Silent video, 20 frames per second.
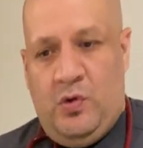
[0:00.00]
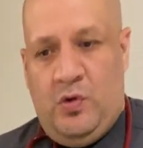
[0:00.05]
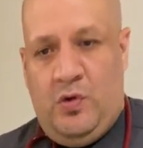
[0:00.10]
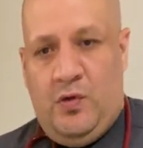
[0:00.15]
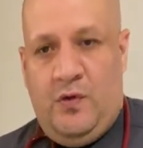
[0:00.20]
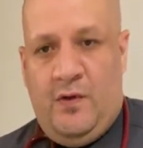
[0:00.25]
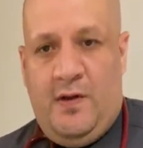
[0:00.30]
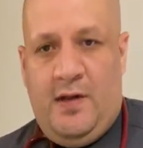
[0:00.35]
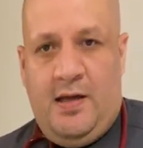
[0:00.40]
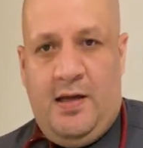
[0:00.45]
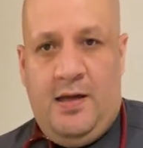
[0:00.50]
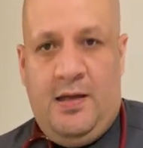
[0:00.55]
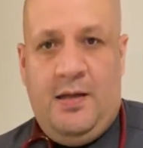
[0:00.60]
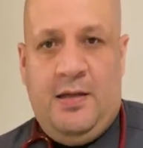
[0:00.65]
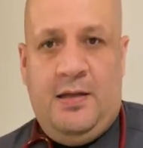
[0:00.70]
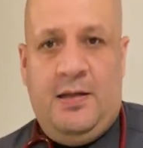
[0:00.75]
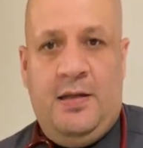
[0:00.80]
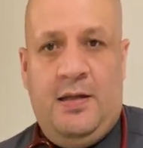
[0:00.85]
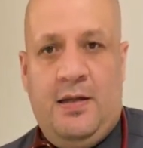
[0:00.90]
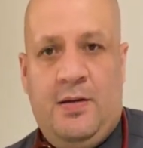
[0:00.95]
do the
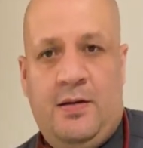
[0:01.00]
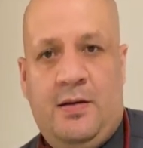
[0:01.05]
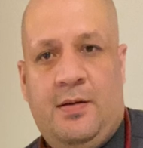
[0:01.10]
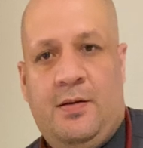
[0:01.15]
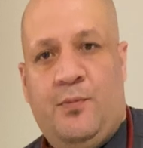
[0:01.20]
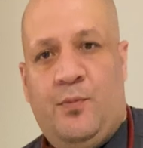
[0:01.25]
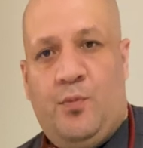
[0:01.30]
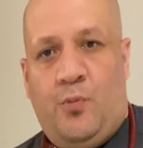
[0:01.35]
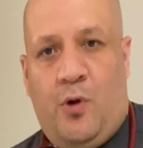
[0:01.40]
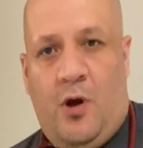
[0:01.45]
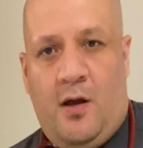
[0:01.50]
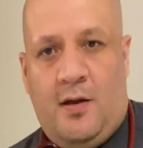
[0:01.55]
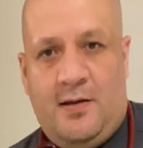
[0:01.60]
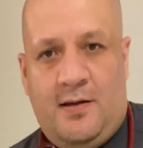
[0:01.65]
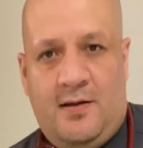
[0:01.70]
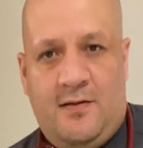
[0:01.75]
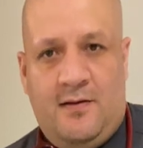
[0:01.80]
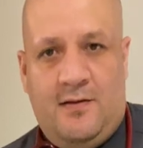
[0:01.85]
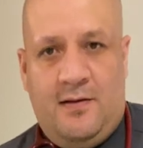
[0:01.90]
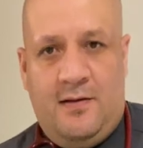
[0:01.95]

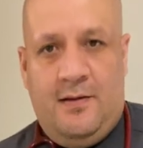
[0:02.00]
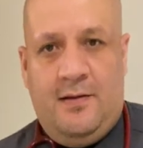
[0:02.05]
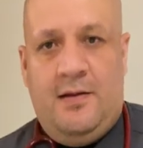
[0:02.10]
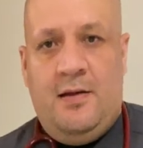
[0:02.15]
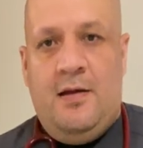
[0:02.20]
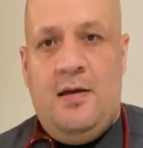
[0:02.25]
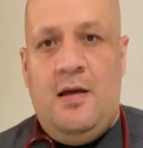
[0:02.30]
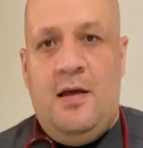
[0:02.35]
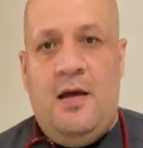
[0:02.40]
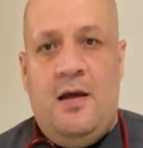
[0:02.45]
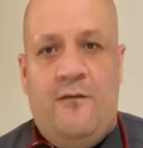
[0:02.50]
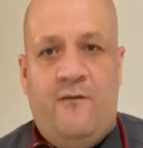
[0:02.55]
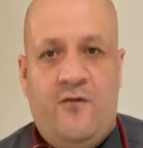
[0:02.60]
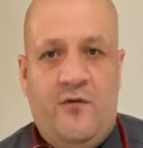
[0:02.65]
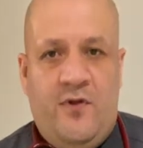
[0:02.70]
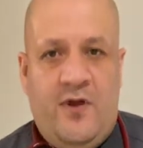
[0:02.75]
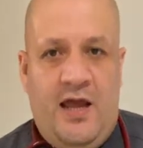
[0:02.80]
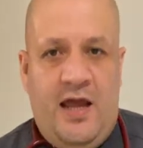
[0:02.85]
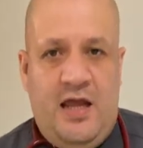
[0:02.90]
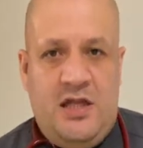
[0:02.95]
process for
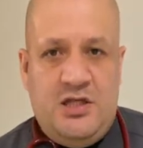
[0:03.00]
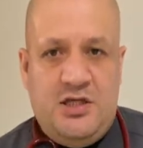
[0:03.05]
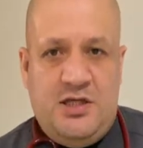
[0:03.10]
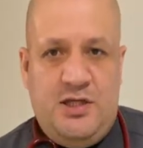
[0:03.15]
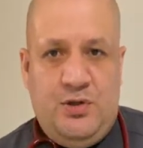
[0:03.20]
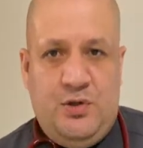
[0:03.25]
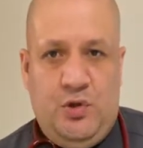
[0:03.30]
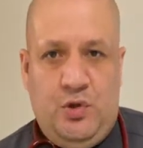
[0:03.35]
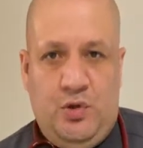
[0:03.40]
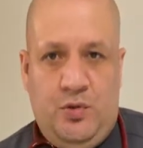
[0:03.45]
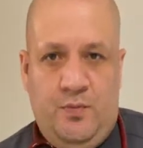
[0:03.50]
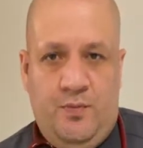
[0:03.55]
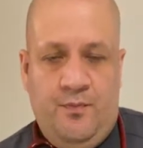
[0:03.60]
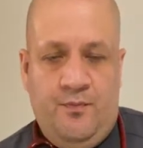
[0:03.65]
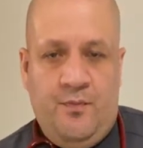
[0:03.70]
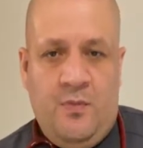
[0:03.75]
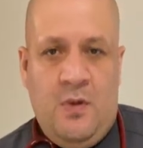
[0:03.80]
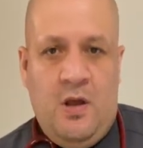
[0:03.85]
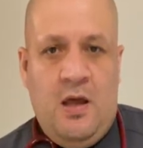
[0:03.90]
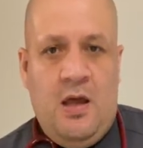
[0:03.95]
the NG tube.
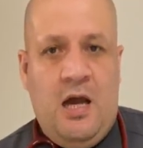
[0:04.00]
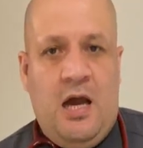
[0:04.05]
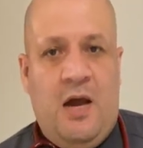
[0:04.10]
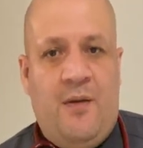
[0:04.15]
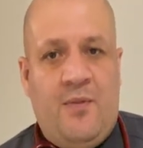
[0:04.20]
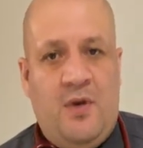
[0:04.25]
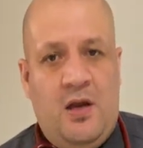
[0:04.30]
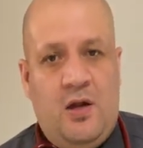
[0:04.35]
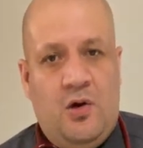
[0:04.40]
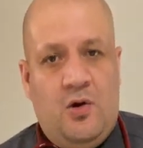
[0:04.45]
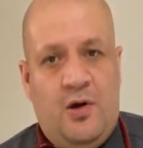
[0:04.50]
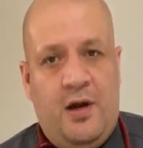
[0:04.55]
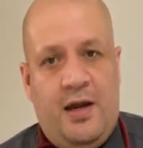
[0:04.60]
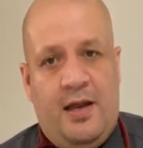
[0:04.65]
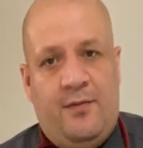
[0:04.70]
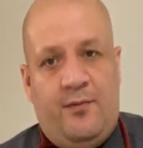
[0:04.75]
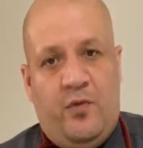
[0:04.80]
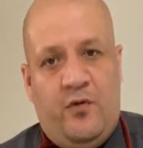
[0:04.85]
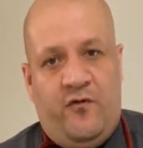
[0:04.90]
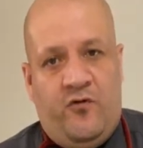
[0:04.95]
I'm going to go ahead
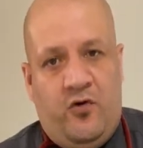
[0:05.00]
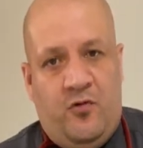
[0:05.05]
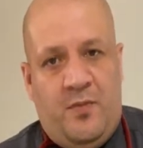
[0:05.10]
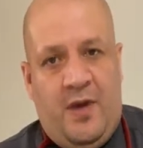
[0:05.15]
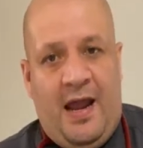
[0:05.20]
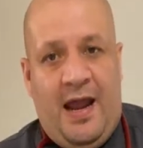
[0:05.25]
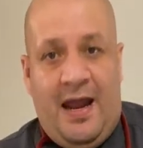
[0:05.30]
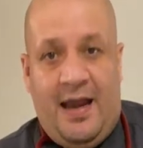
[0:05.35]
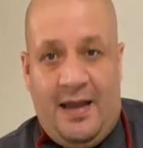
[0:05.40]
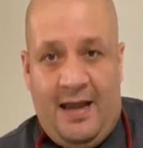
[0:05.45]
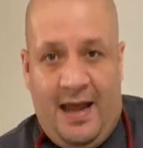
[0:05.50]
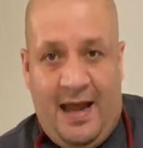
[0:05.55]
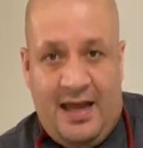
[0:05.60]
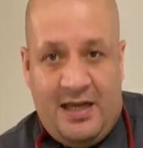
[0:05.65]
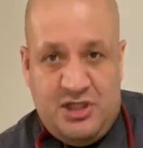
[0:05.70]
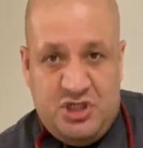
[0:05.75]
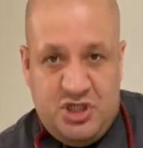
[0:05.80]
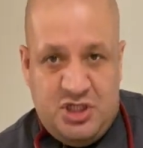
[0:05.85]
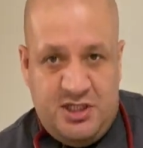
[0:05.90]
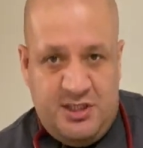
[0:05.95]
and perform hand
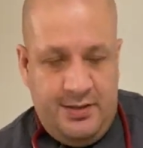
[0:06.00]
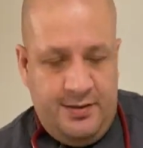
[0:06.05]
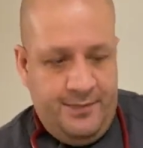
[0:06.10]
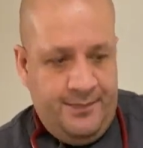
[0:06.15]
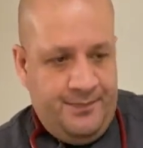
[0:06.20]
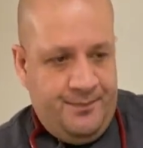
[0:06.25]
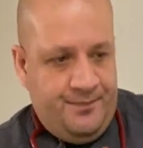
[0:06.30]
hygiene.